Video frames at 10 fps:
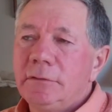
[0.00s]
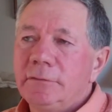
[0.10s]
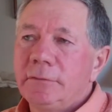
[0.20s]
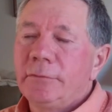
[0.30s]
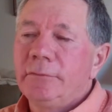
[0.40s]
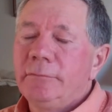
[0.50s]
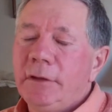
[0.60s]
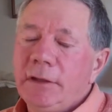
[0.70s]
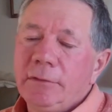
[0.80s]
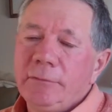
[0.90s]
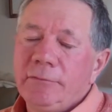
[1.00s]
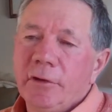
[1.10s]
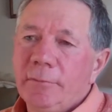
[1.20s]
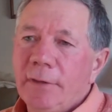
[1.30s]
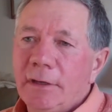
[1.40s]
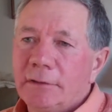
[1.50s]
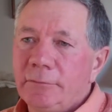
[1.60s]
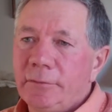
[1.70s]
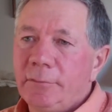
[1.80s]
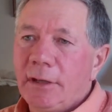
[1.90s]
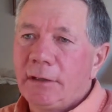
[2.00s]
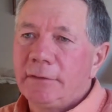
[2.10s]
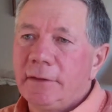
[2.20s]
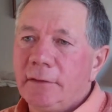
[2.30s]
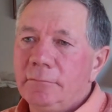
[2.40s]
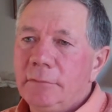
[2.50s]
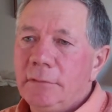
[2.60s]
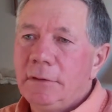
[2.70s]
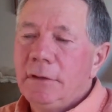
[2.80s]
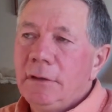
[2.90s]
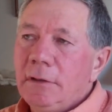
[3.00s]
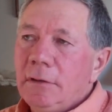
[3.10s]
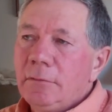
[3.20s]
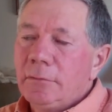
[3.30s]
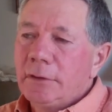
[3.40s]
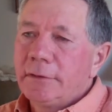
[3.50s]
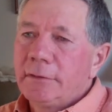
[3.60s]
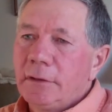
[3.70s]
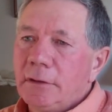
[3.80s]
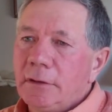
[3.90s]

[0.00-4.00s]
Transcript: So we've gone back and replanted them with